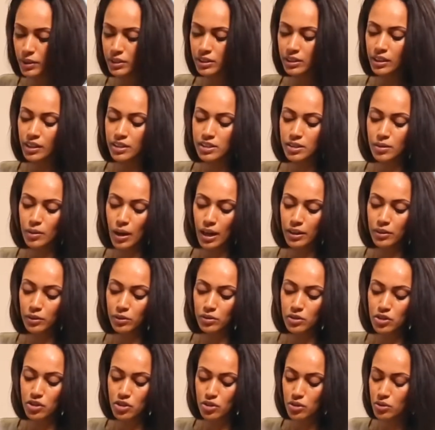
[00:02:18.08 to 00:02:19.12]
You didn't need to add
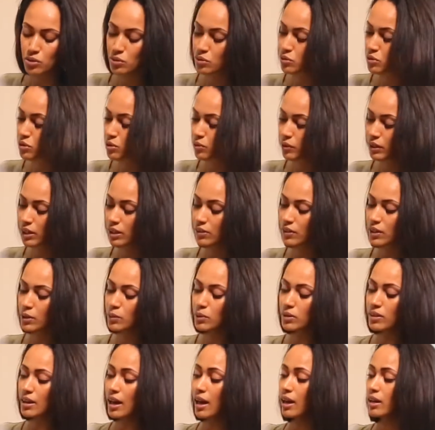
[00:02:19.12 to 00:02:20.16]
on shoes or anything
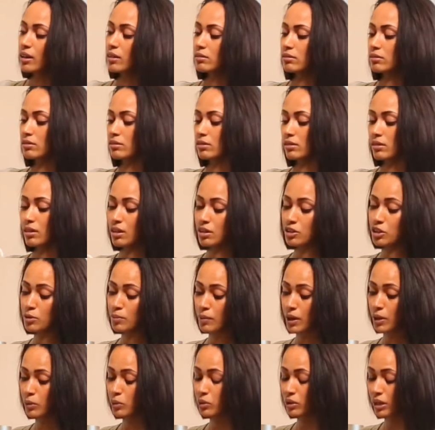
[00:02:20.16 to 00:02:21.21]
with that. You
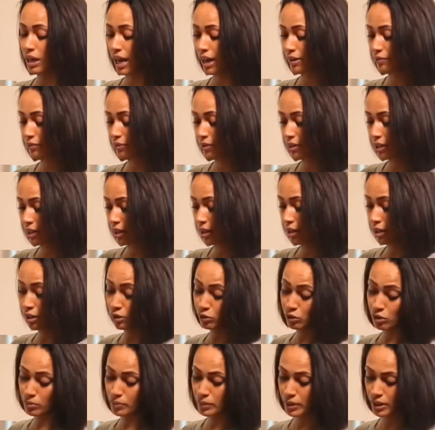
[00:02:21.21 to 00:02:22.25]
might want to have a
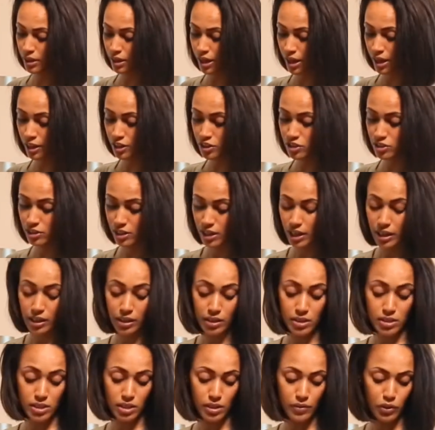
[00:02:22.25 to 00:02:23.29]
little bit extra
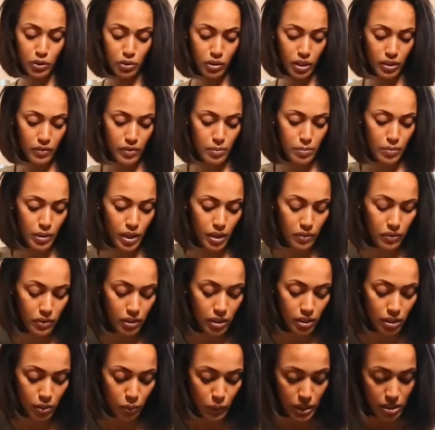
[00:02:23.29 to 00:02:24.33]
layers if you're giving birth
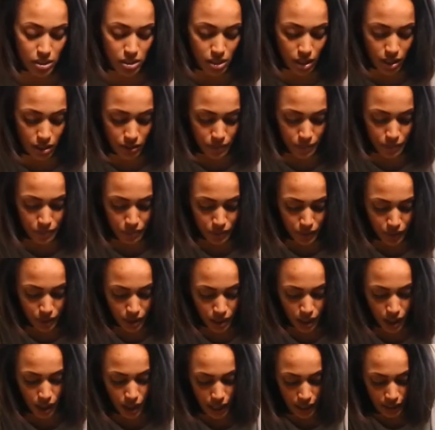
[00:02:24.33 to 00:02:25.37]
in the winter,
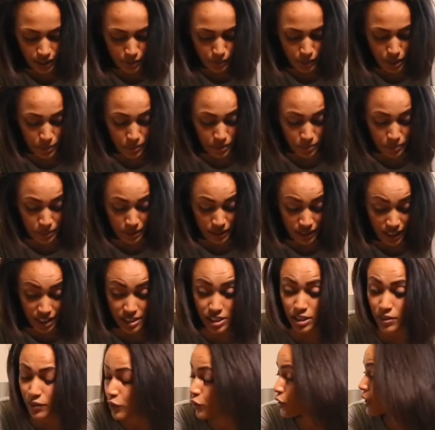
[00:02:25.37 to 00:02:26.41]
and maybe a bit
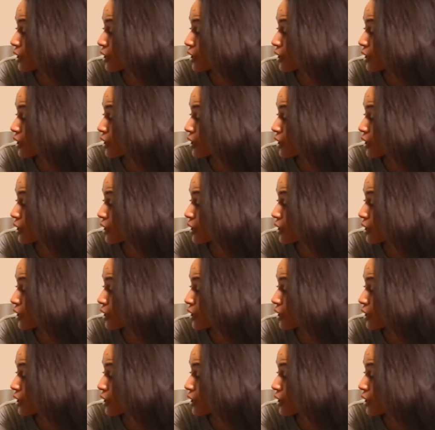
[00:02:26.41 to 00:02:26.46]
less if